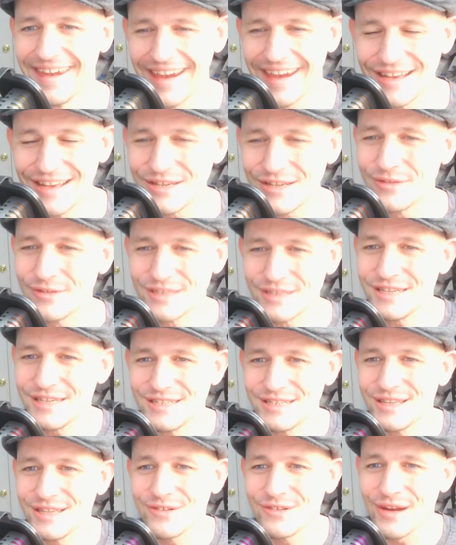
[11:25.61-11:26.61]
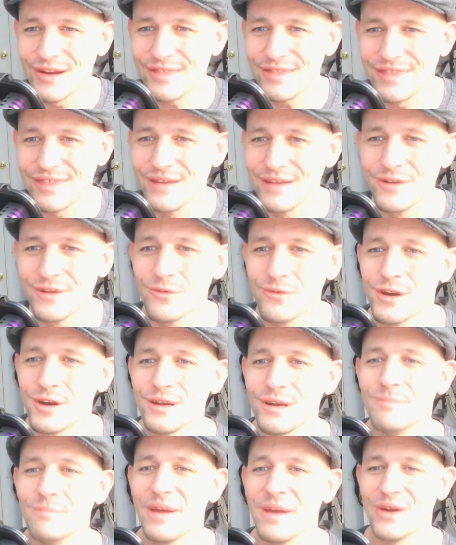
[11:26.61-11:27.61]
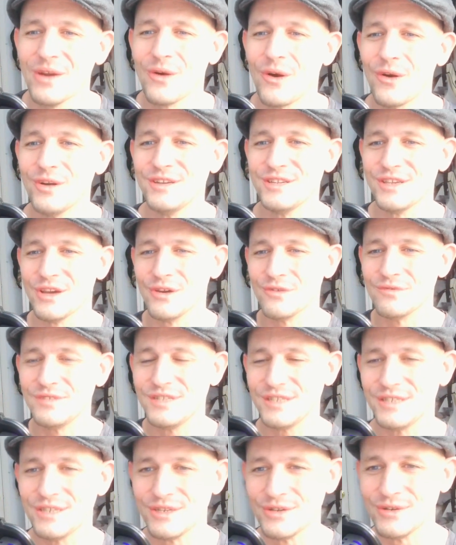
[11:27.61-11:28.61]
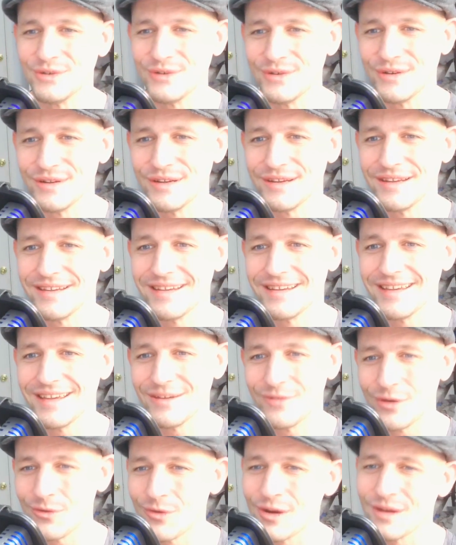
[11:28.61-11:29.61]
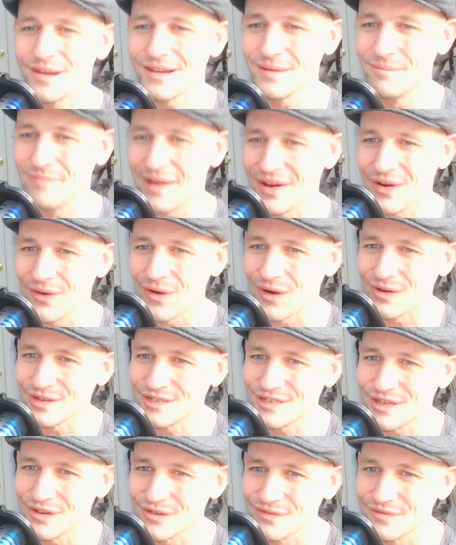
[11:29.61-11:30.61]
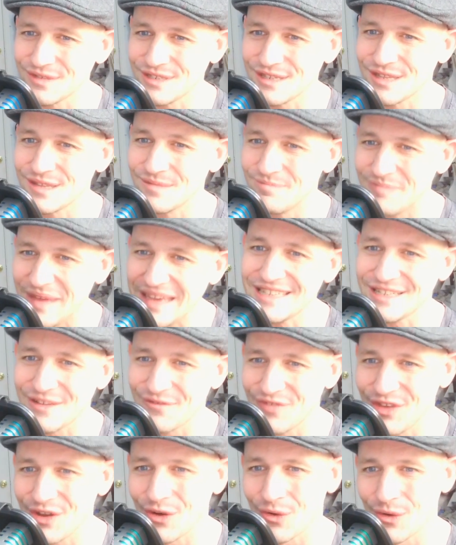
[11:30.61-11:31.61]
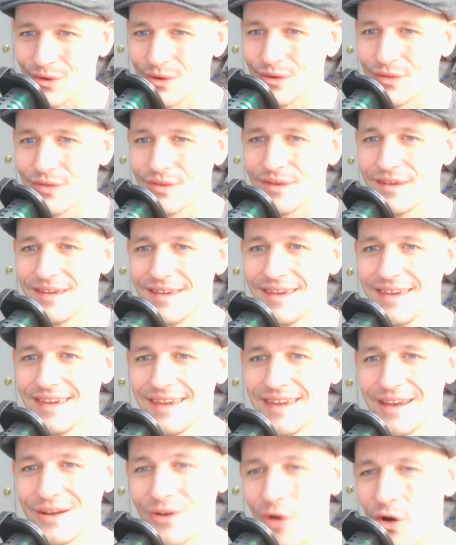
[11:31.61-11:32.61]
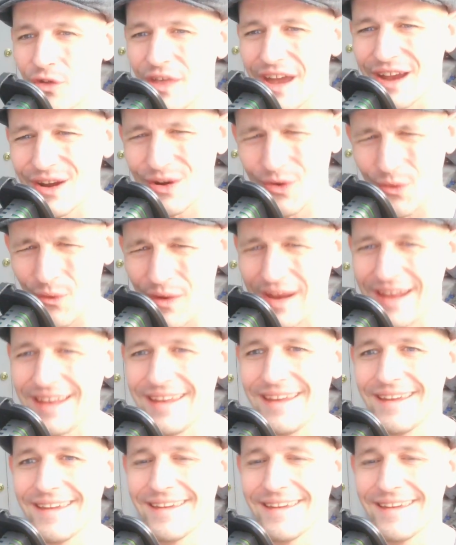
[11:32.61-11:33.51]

And so this is the great thing we want to compare ourselves to. We want to compare ourselves to the beasts of the earth and call that great.